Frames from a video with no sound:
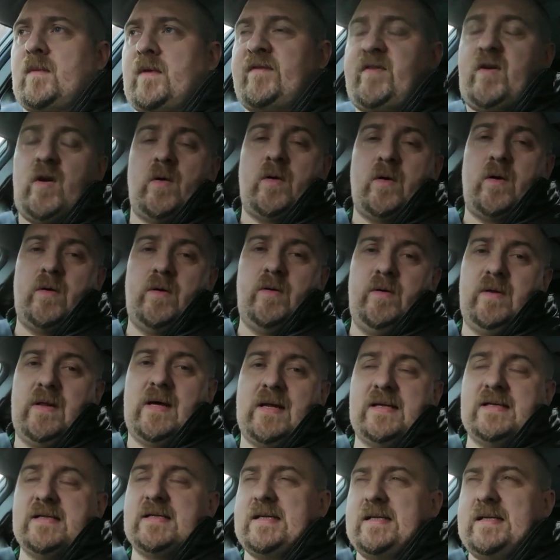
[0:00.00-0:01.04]
If you don't know who
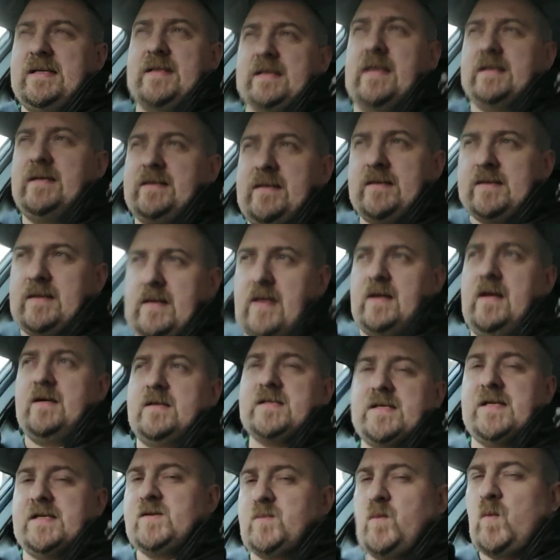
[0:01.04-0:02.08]
that is, he did
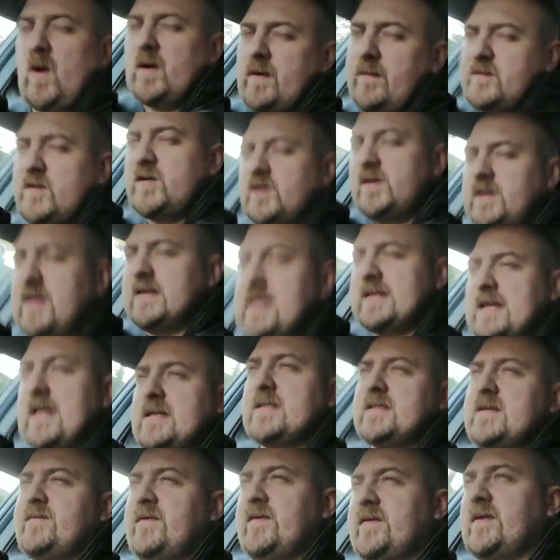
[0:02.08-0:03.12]
season 1 of True
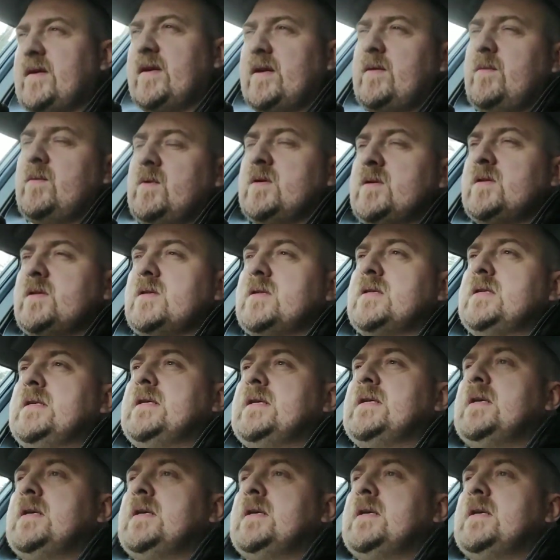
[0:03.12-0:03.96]
Detective, I think it was.